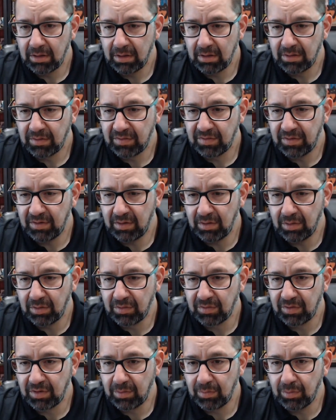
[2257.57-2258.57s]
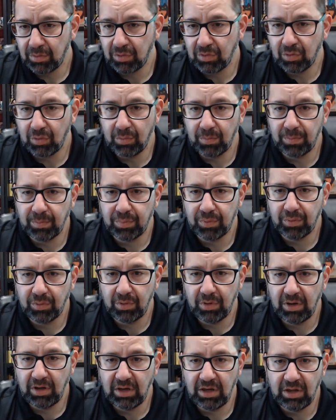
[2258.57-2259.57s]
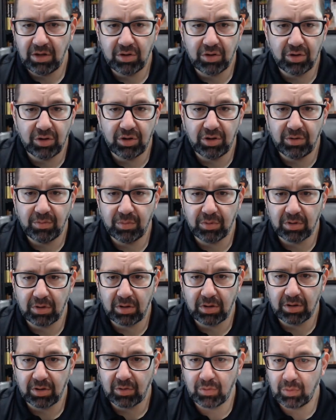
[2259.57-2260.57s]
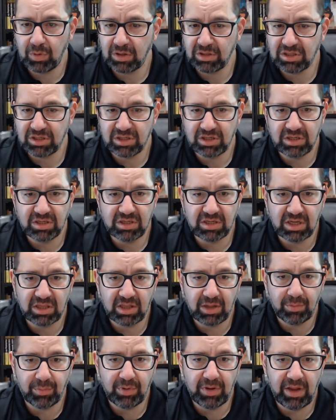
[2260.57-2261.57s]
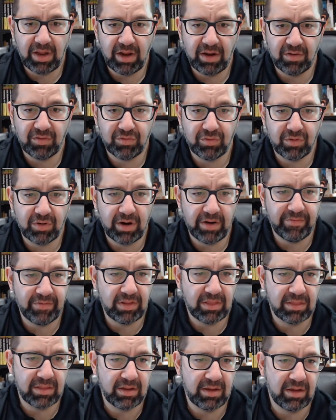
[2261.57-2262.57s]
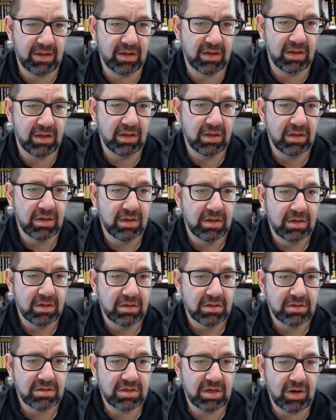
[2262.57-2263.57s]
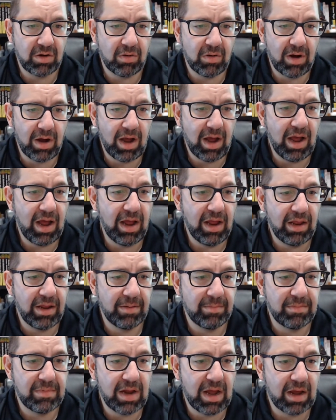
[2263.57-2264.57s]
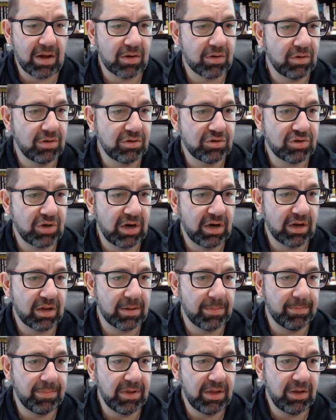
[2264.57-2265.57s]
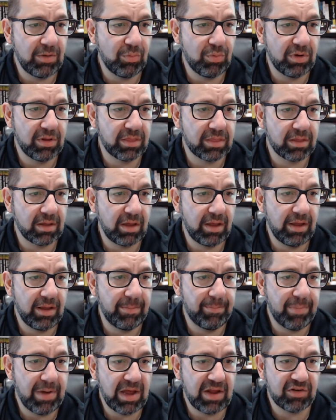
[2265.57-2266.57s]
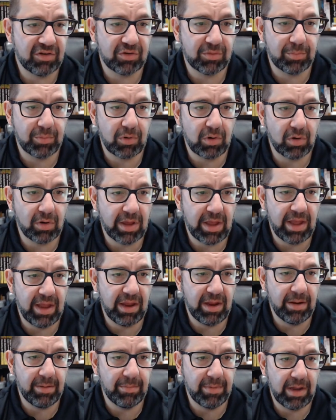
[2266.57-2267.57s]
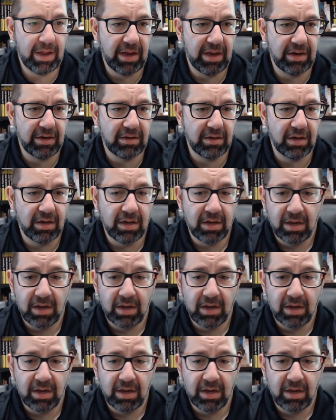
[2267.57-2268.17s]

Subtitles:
Let's see. It looks like we're doing pretty good with all the questions. I think we answered everything. So I am not going to try to compete with a basketball game and